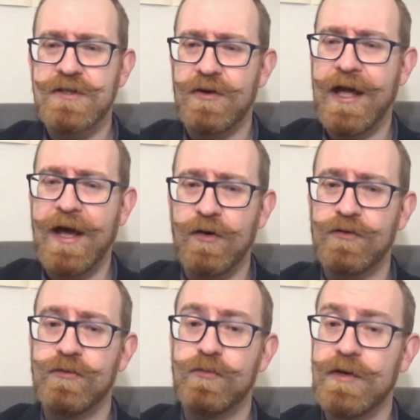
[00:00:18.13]
on how
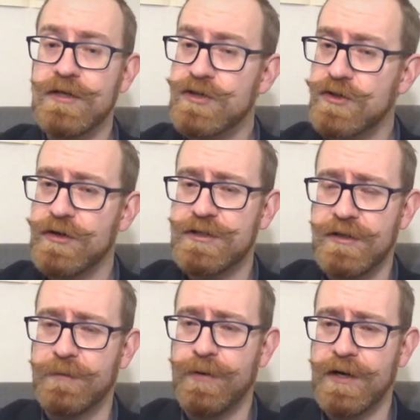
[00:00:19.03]
to research
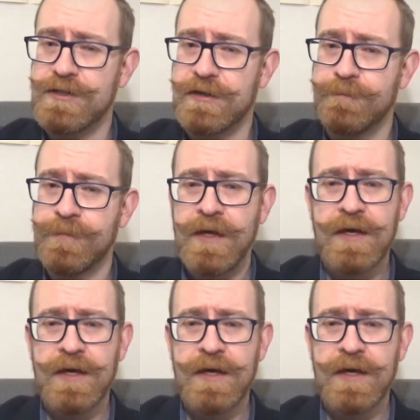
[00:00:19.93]
an impression.